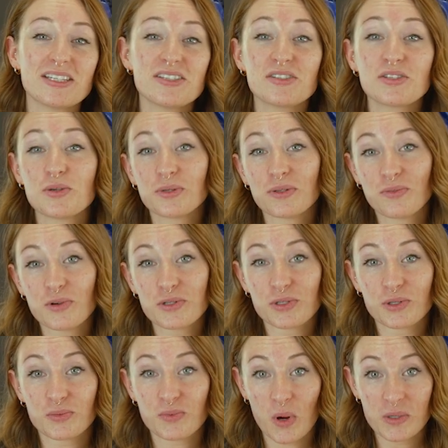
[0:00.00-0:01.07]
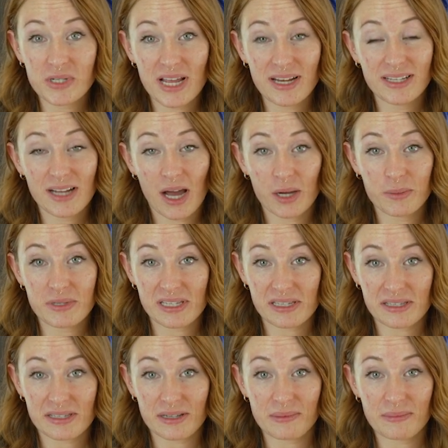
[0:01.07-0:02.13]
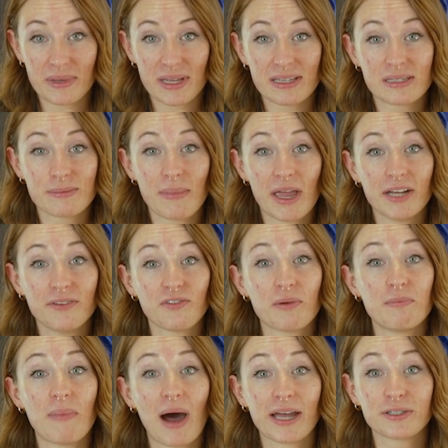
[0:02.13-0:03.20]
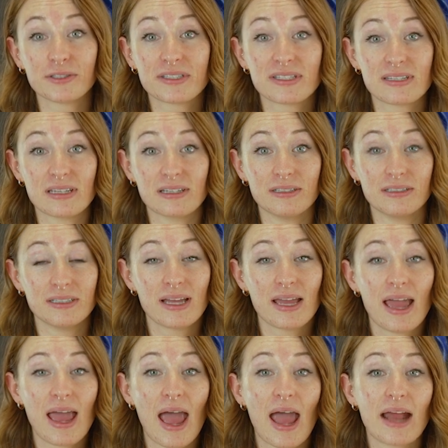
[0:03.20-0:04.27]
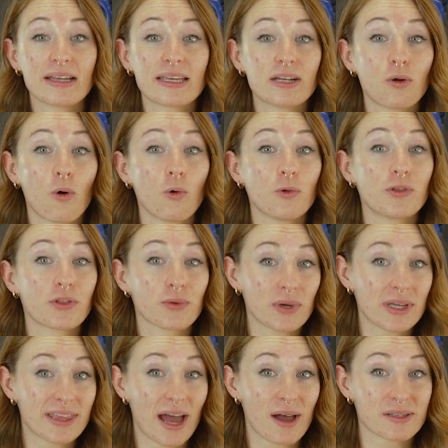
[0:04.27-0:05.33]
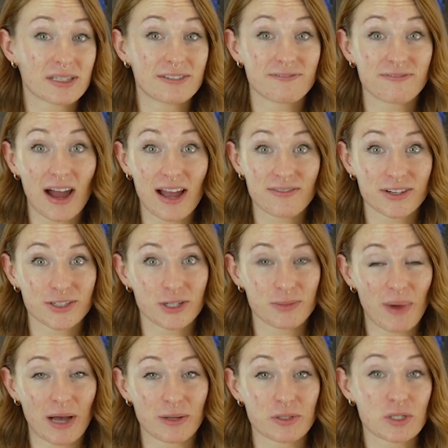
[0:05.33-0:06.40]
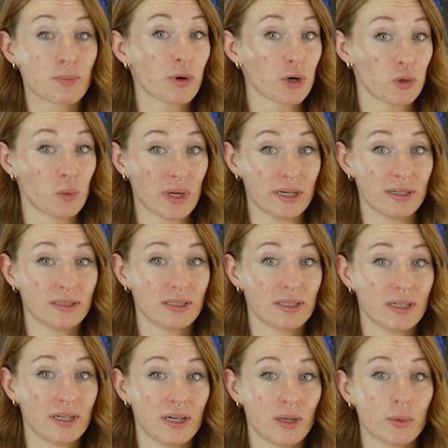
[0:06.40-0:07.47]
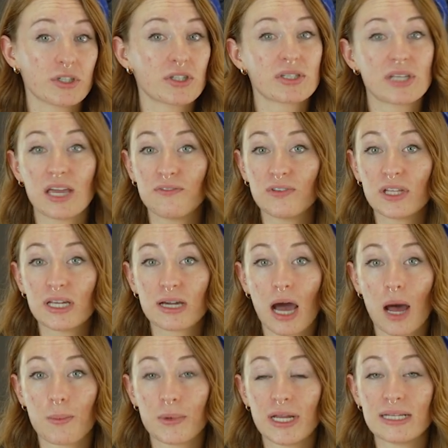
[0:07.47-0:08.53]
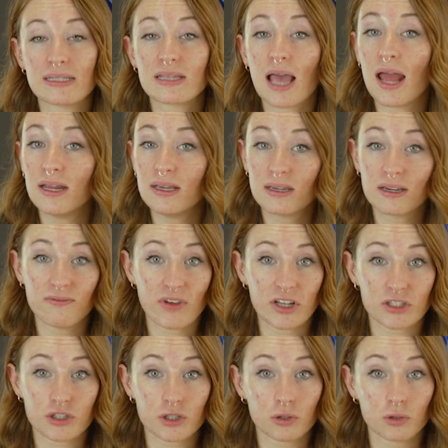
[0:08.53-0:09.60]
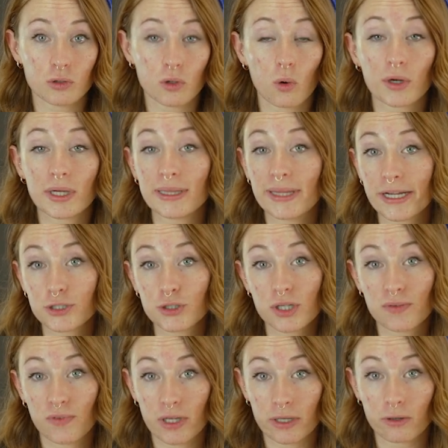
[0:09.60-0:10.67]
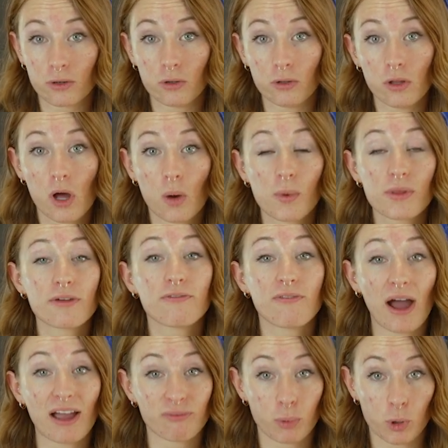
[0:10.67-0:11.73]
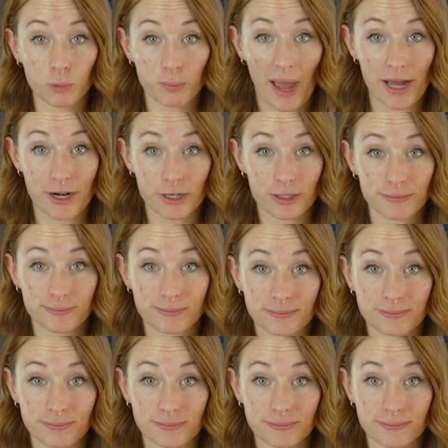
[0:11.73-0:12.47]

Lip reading: This universal rotating hub system is made from mild steel and can hold 3,500 pounds per wheel, which safely accommodates any conventional or electric vehicle with a 5-bolt pattern.